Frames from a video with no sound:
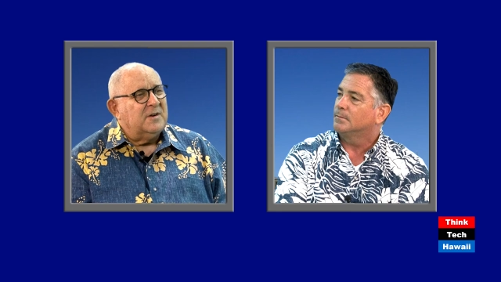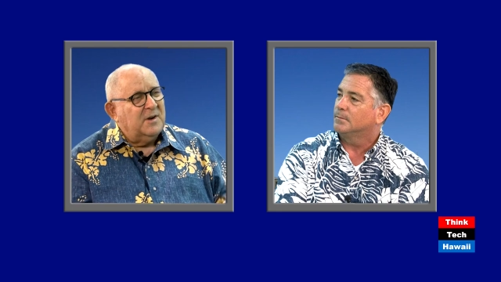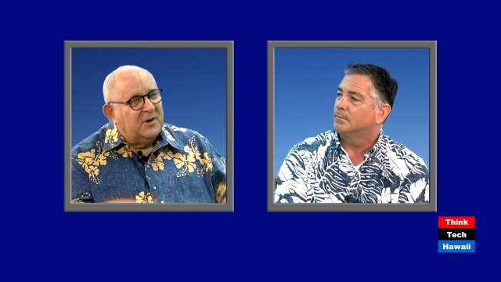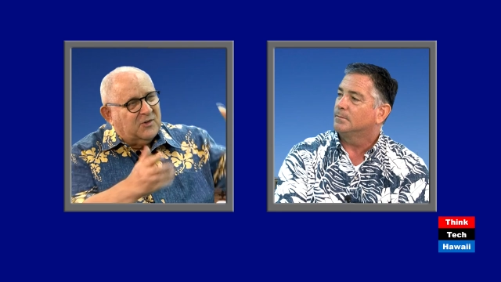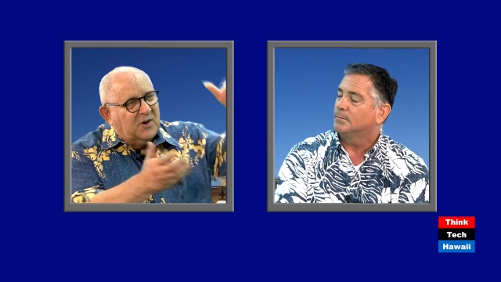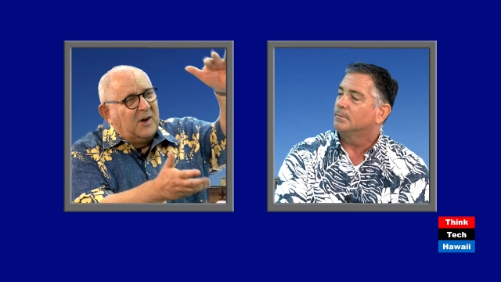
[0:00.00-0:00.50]

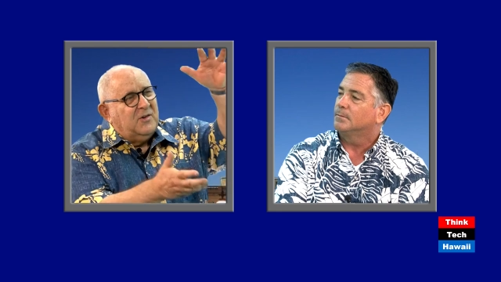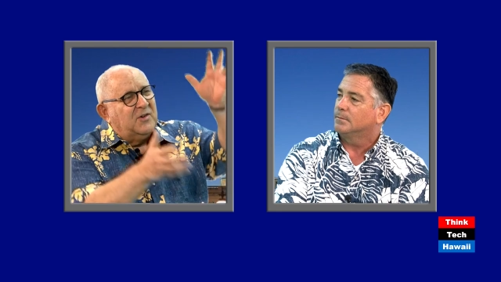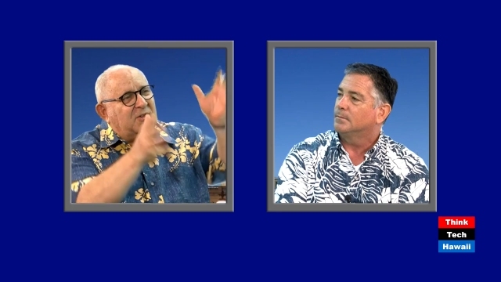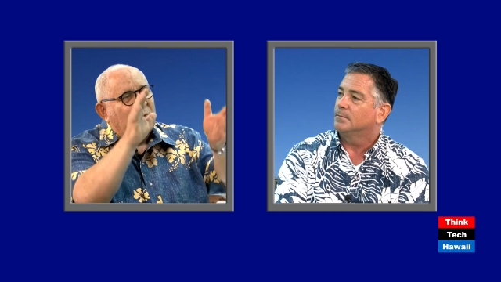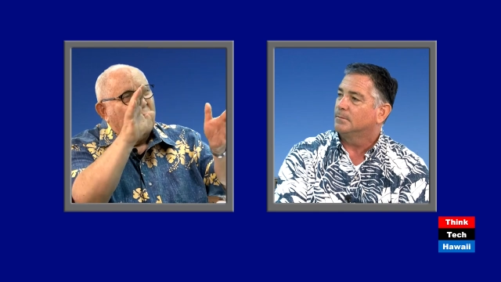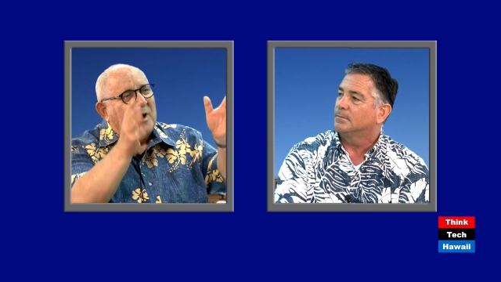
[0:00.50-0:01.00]
Speaker 1: It
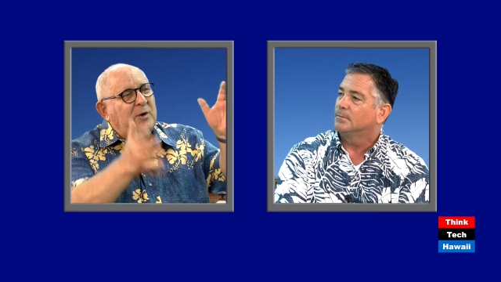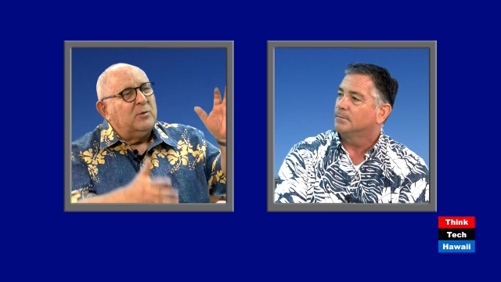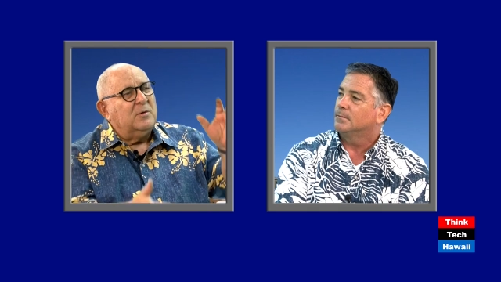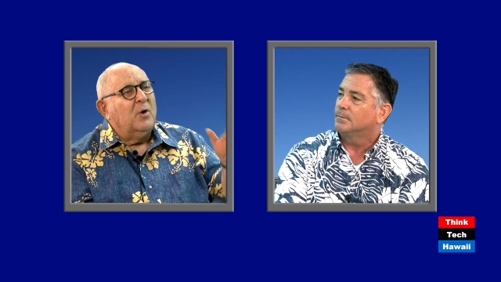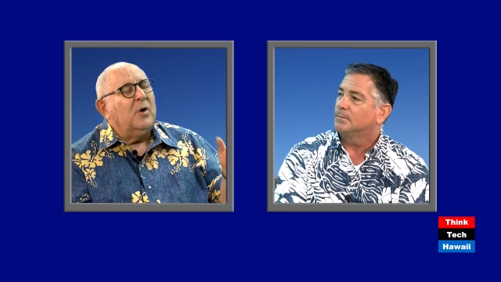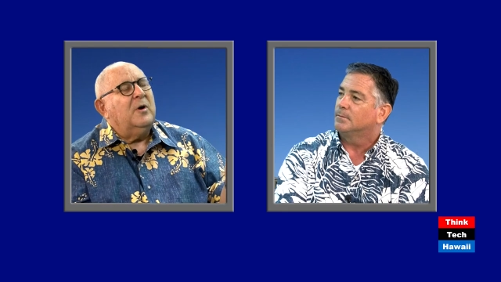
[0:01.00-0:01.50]
changes the way
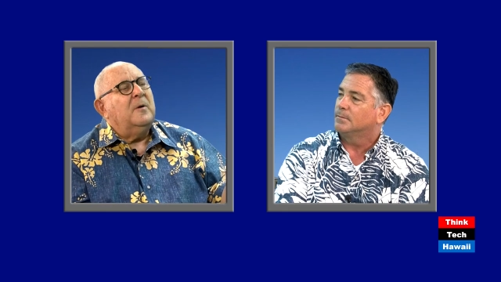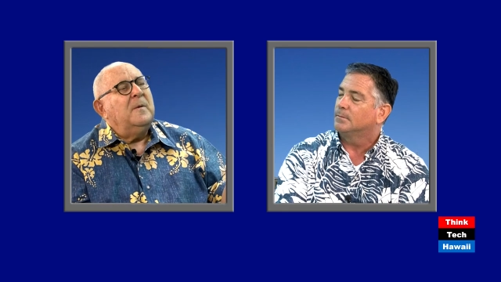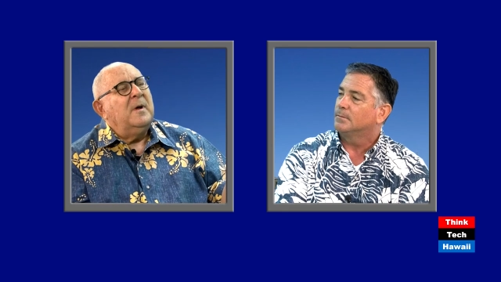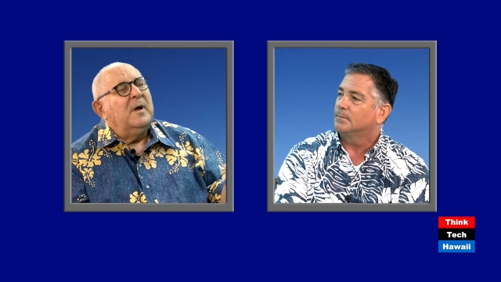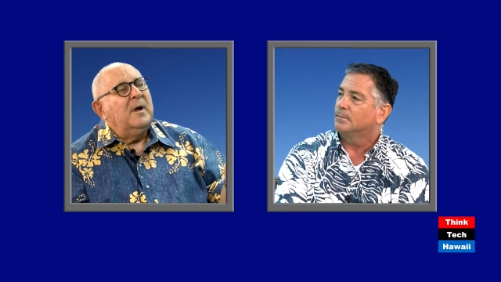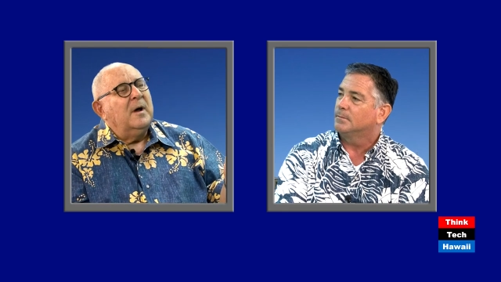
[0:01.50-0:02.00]
you look,
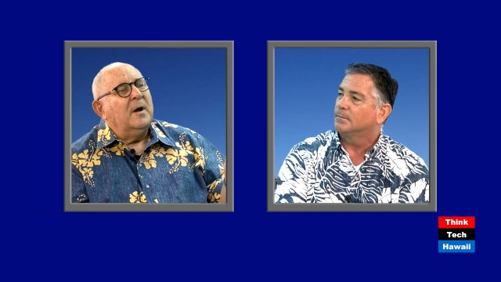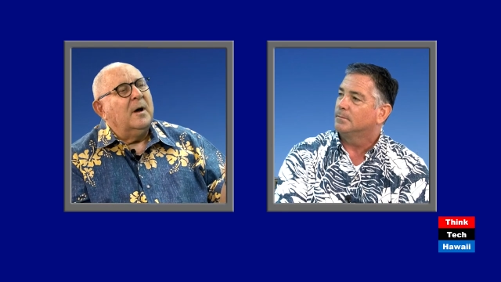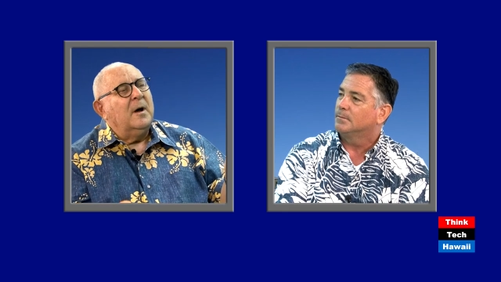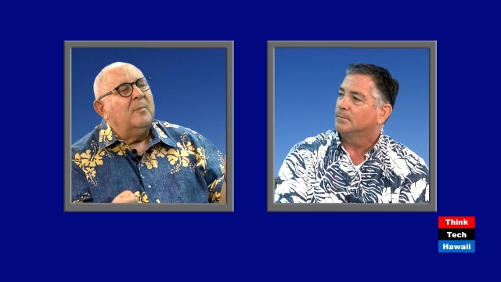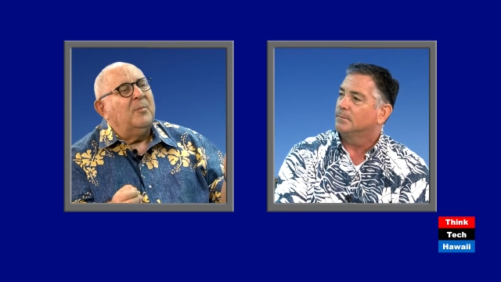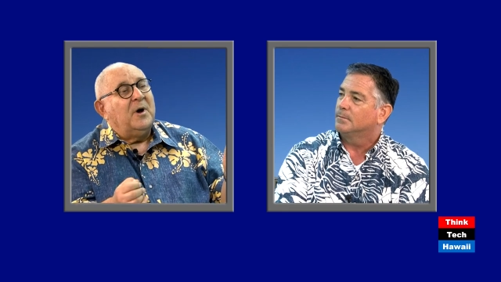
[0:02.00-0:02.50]

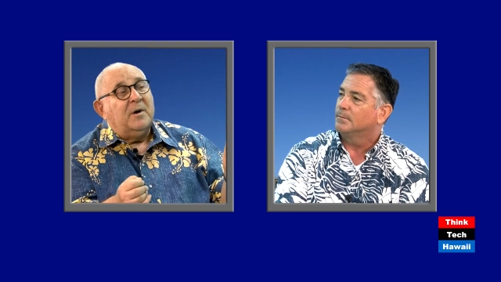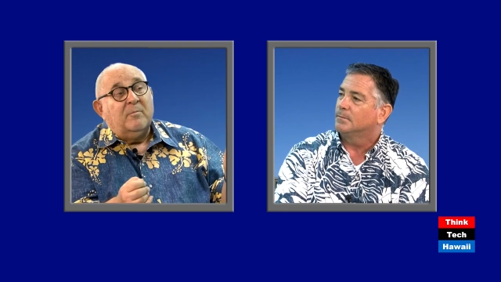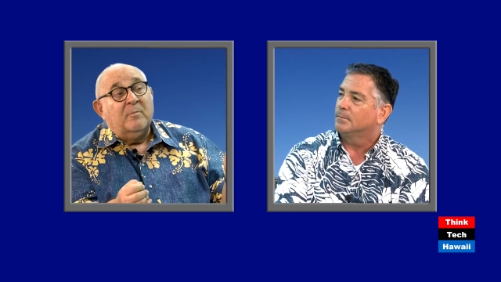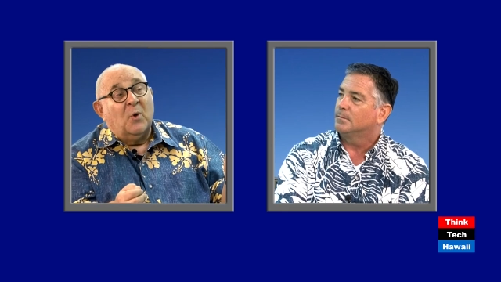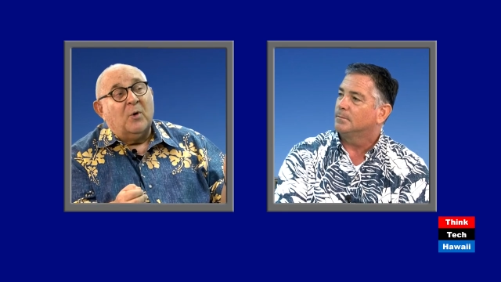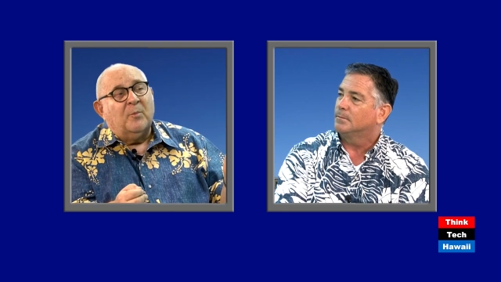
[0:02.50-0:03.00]
but
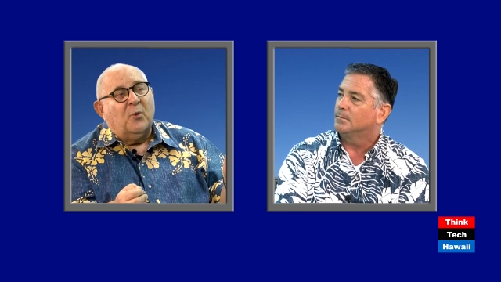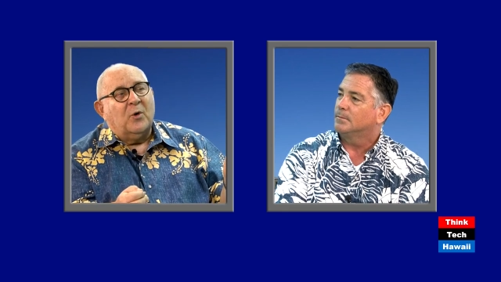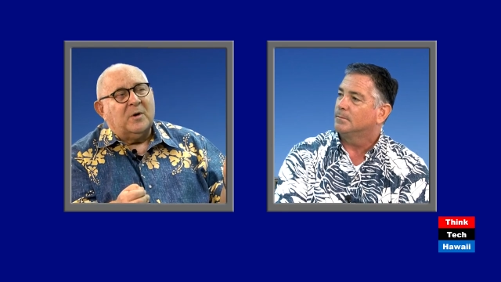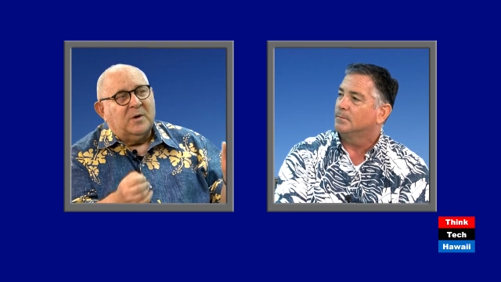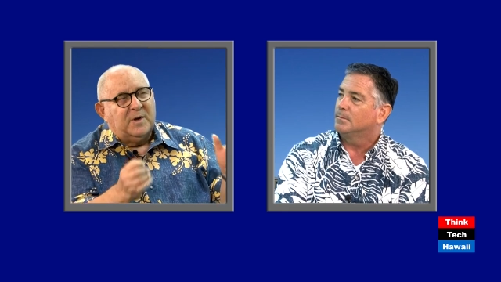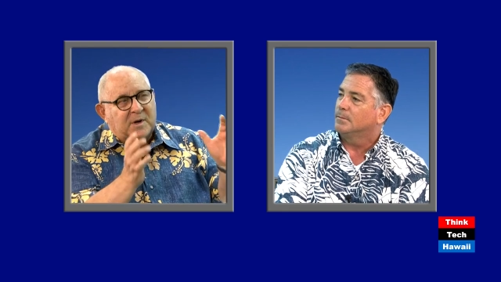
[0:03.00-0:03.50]
more
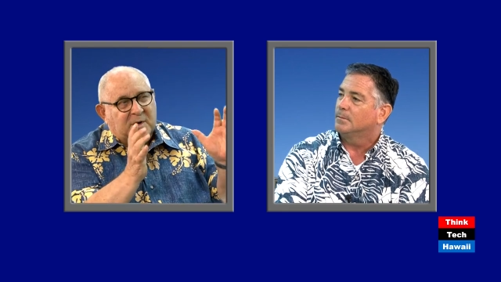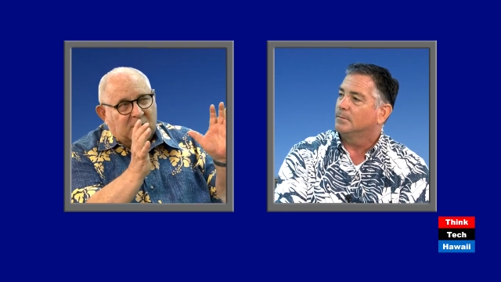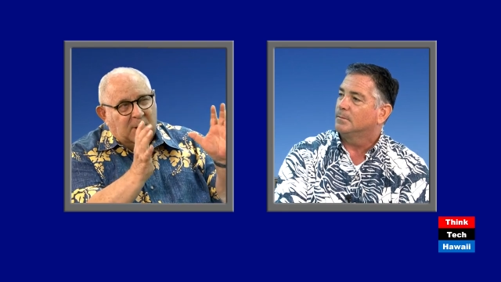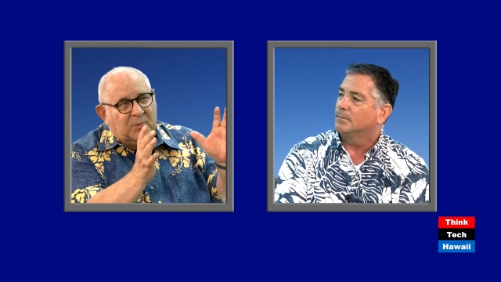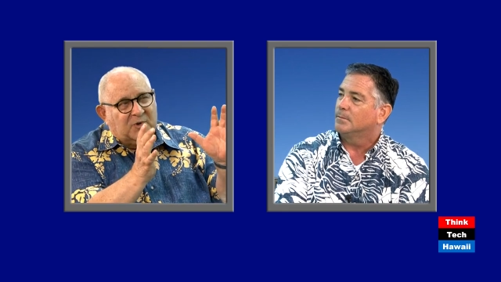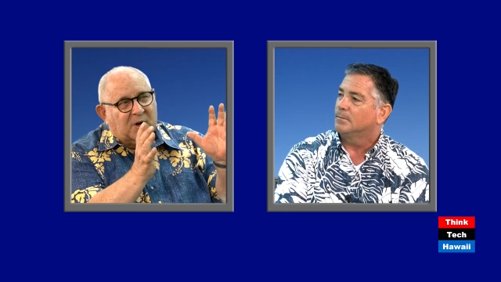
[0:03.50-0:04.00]
importantly, it
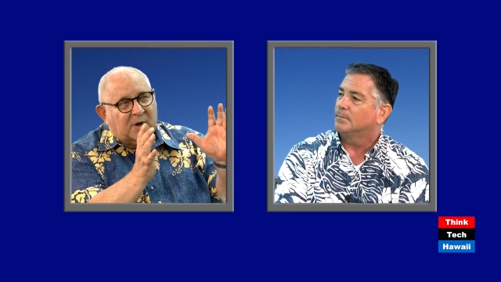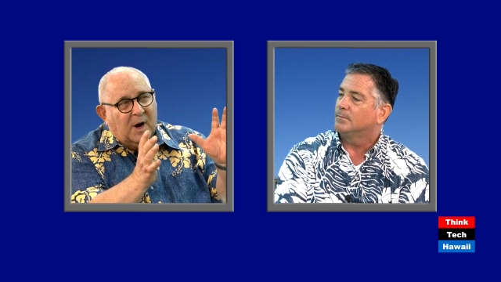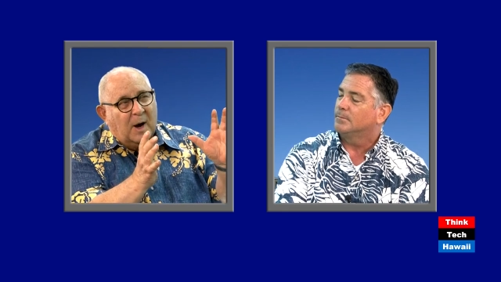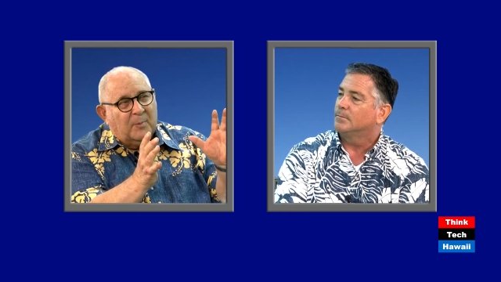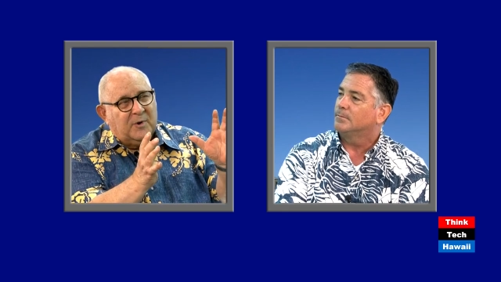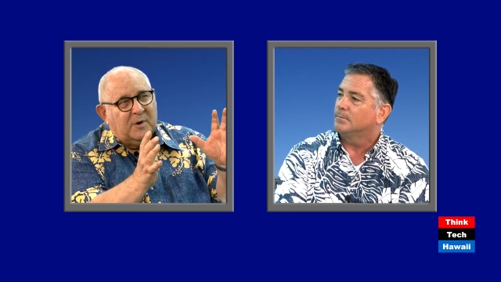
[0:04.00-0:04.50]
keeps a
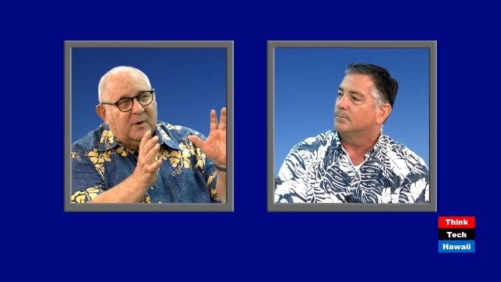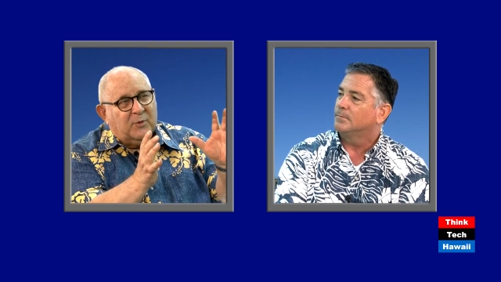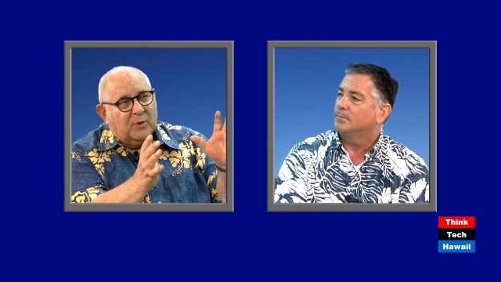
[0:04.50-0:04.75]
copy of